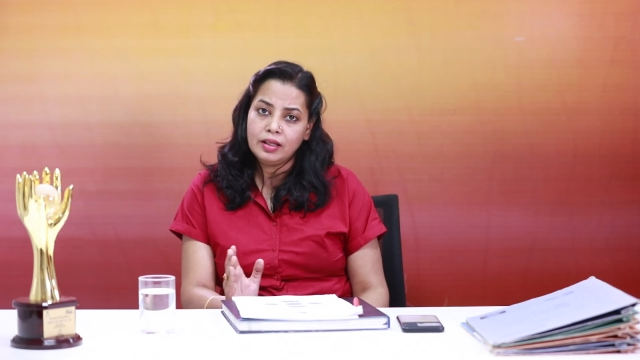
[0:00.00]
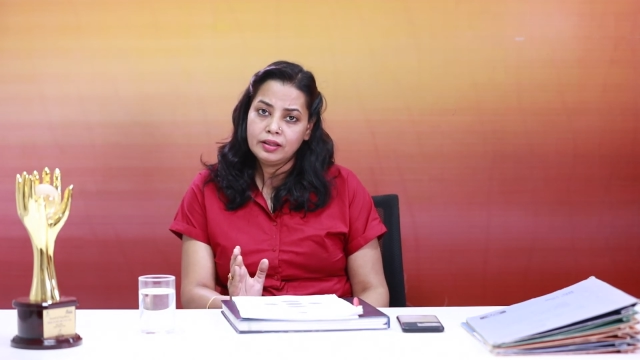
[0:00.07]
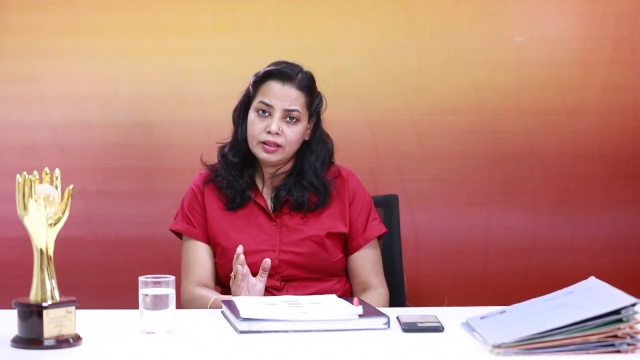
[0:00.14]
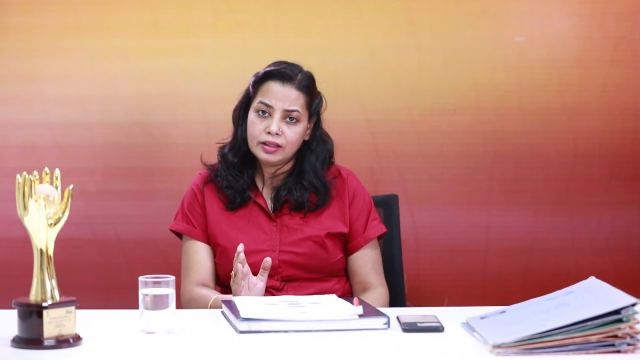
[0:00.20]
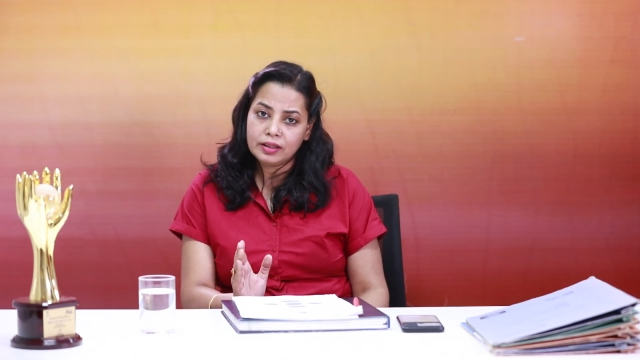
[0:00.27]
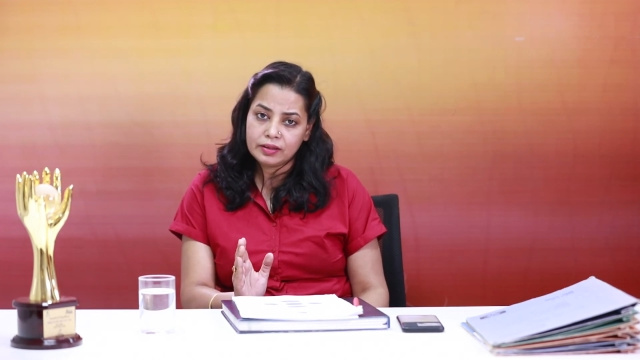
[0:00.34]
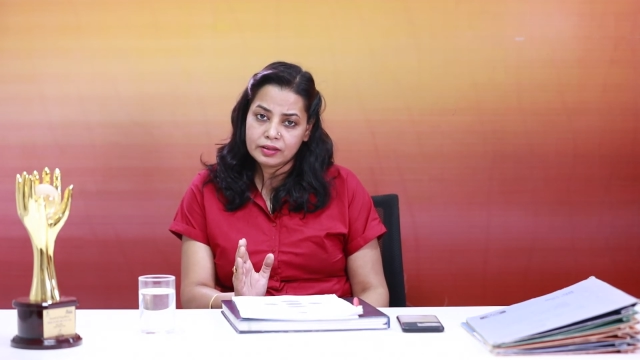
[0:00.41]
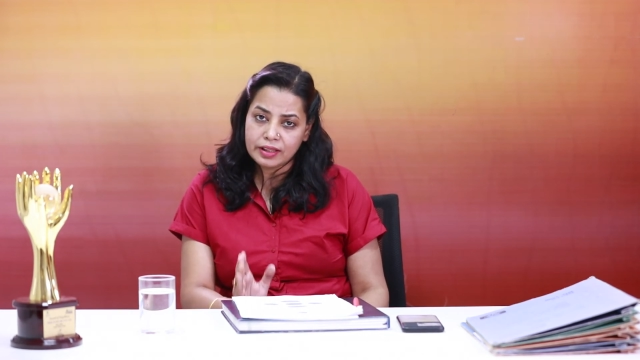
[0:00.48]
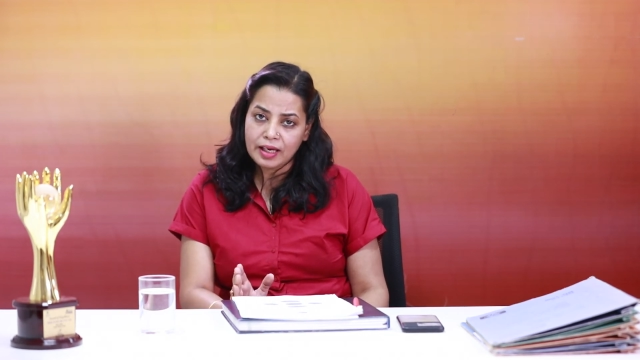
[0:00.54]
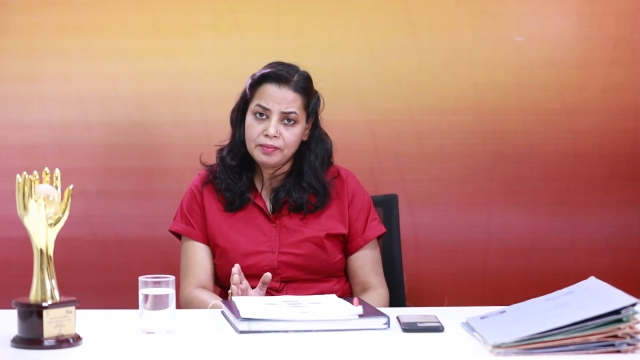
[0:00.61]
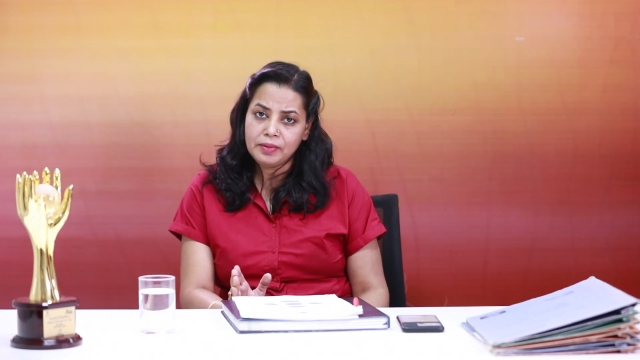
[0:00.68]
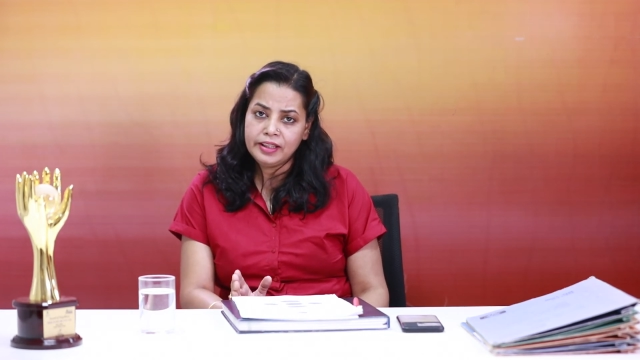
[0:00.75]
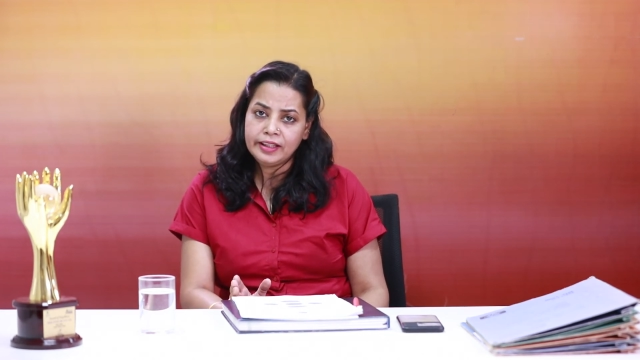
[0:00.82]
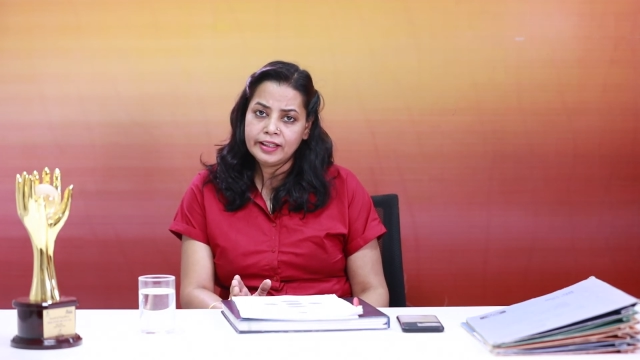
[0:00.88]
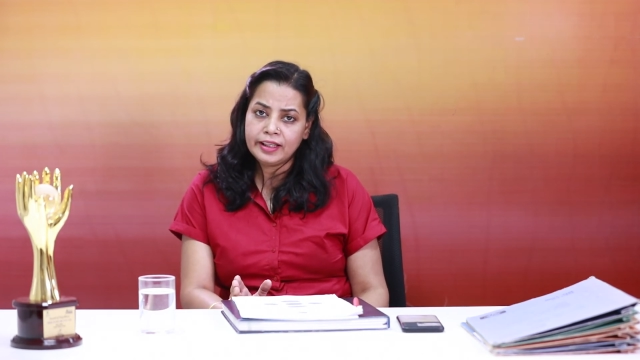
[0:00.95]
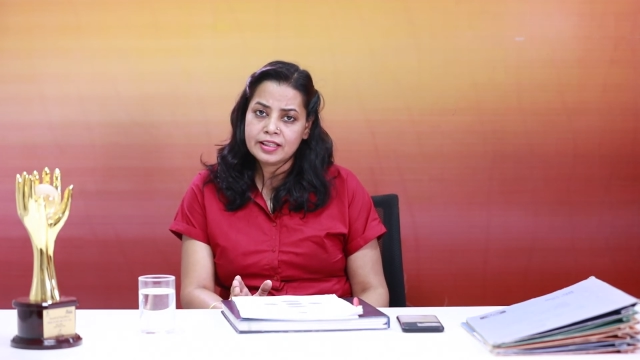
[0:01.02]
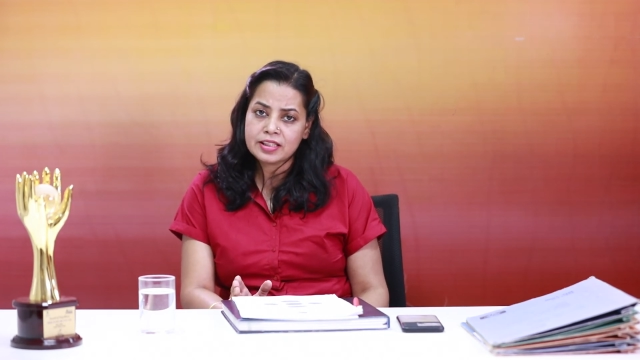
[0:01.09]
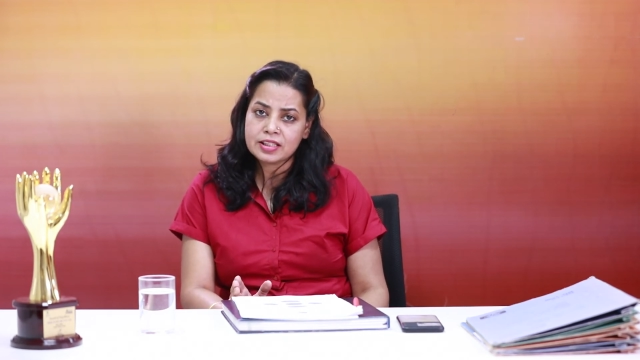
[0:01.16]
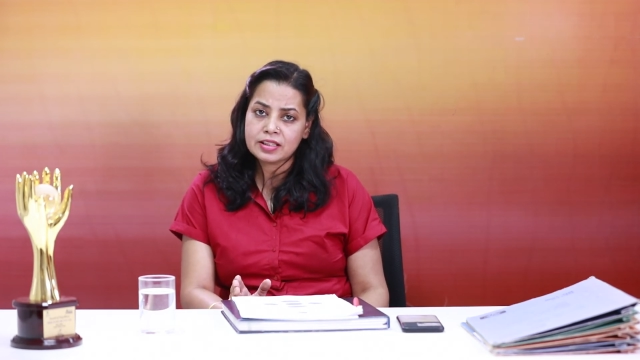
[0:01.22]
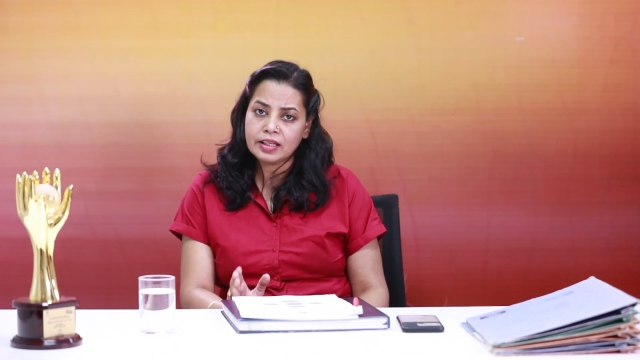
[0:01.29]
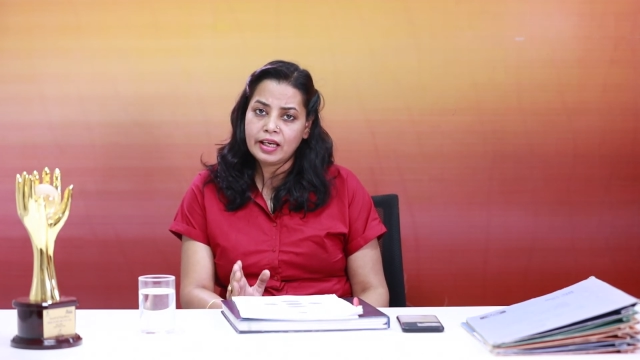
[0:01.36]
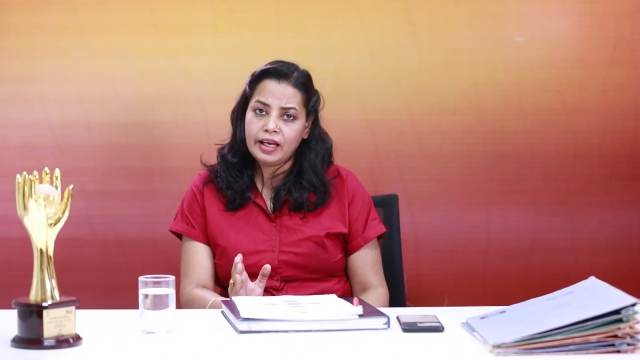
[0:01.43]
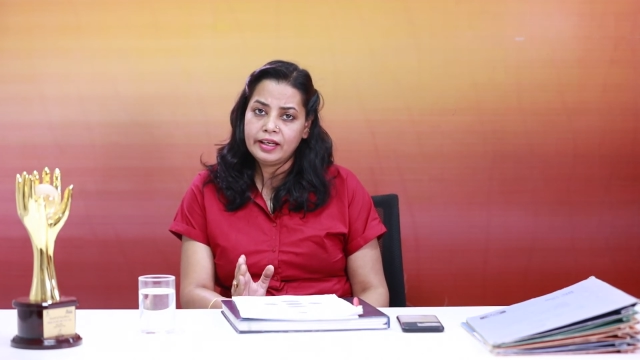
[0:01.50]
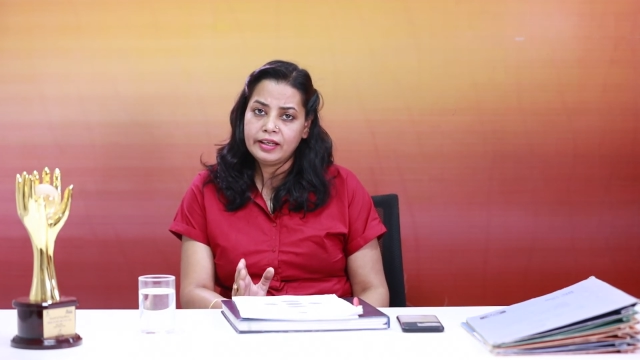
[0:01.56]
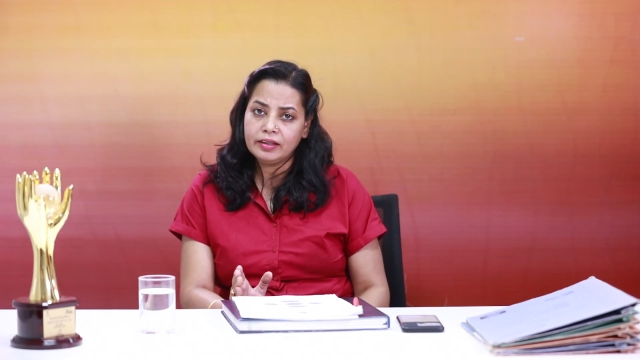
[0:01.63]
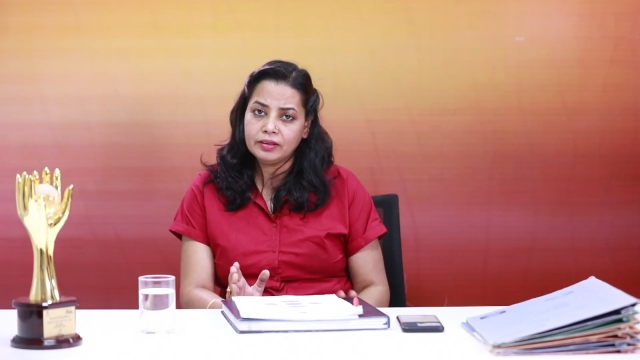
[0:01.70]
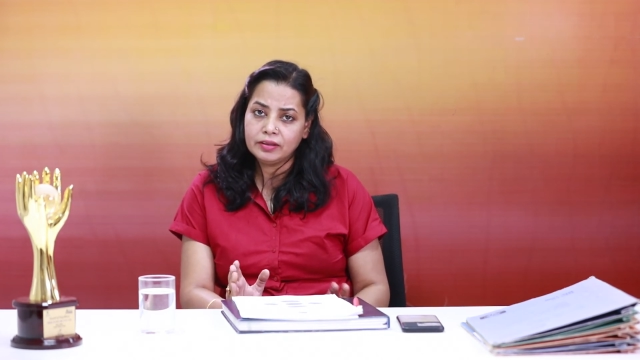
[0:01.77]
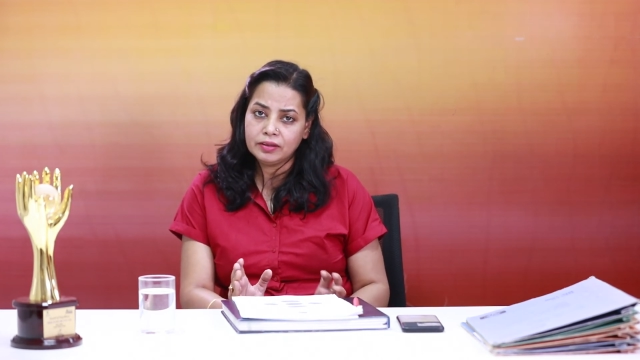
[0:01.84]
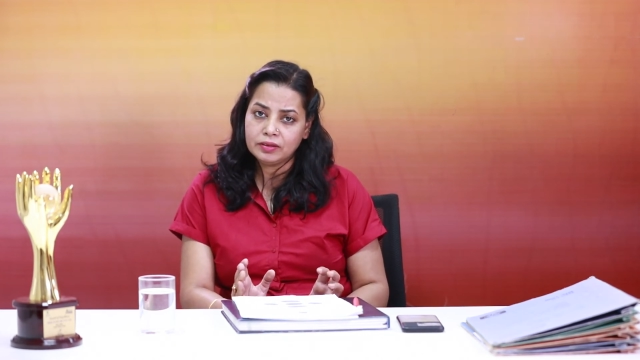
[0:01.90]
the timeliness, and
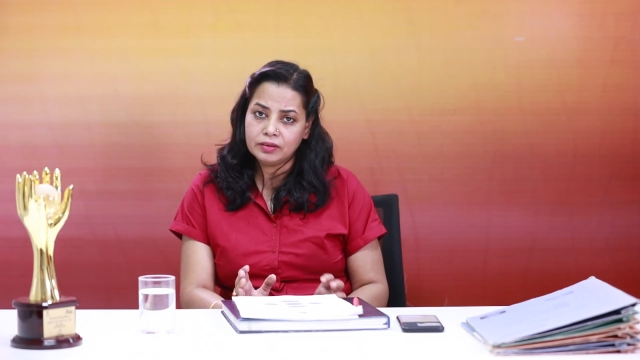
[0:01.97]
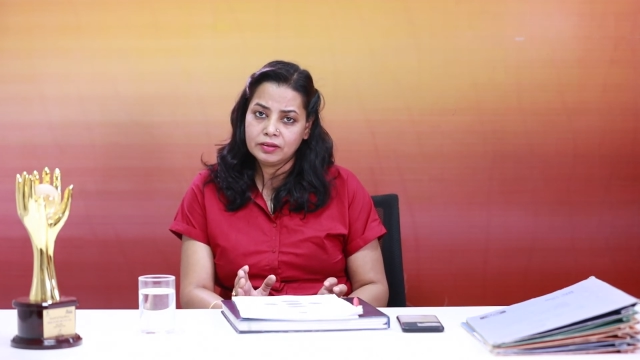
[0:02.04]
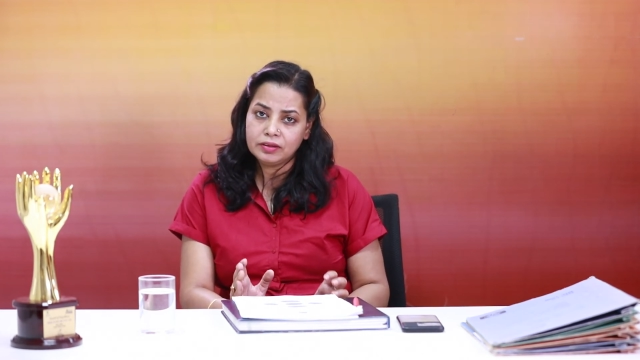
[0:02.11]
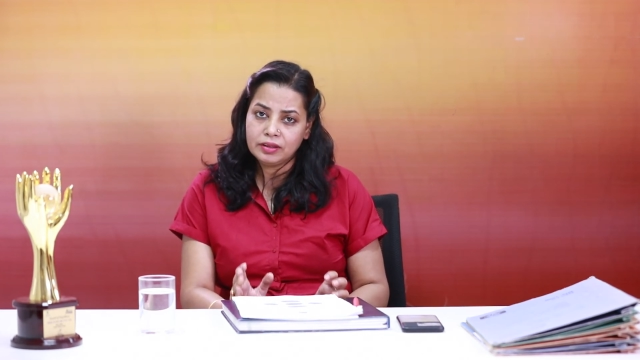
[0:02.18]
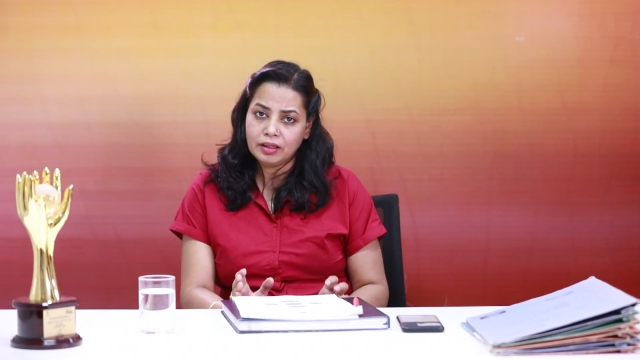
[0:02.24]
the